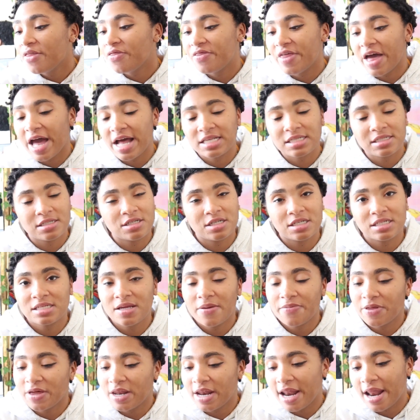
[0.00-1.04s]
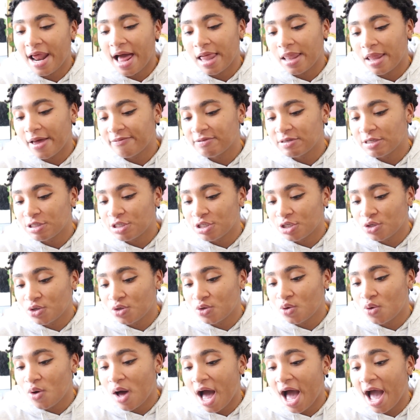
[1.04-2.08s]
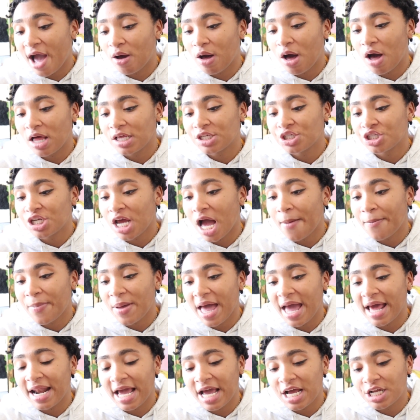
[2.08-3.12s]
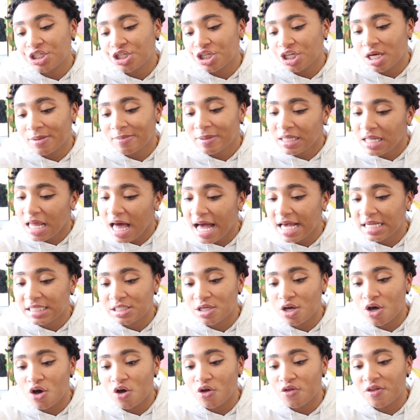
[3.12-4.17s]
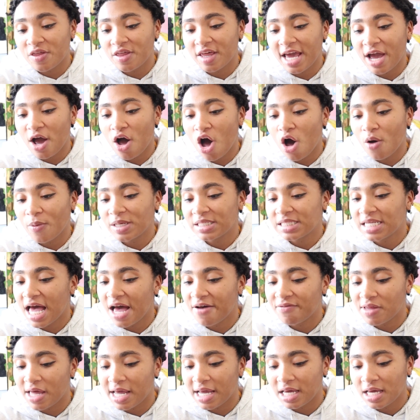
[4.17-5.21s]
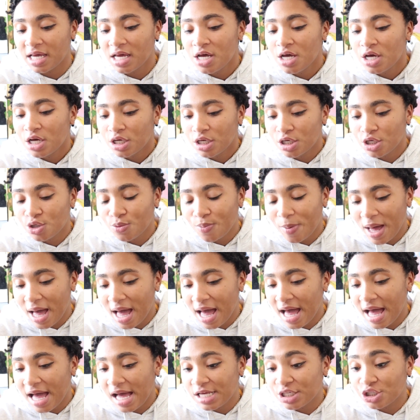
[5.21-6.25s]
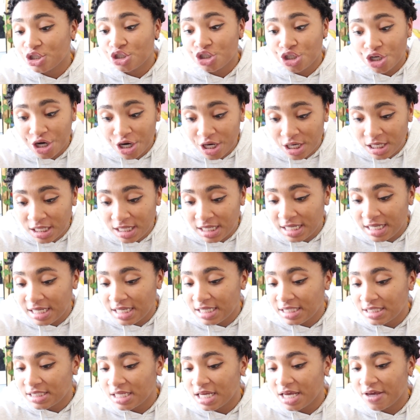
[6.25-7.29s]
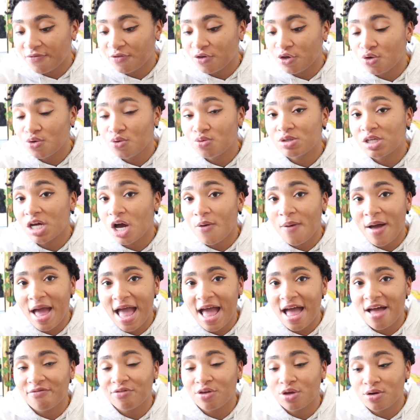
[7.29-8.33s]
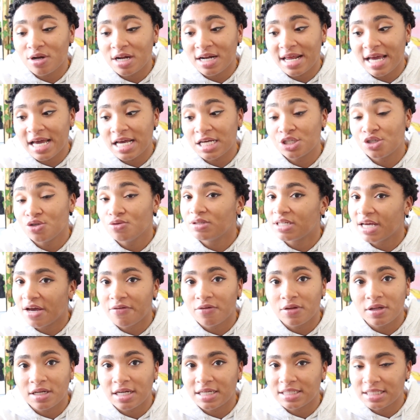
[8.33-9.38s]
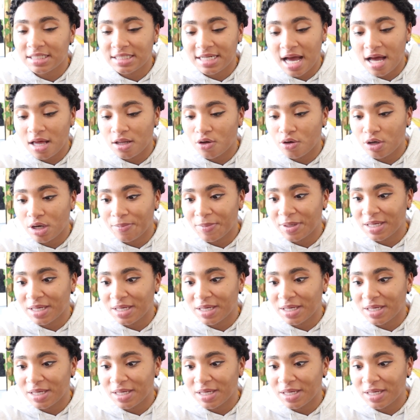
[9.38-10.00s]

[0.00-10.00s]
That's just something that I love to do. I shop at H&M a lot, so they always have like coupons, journeys. If you don't have Unidays, you definitely need to download it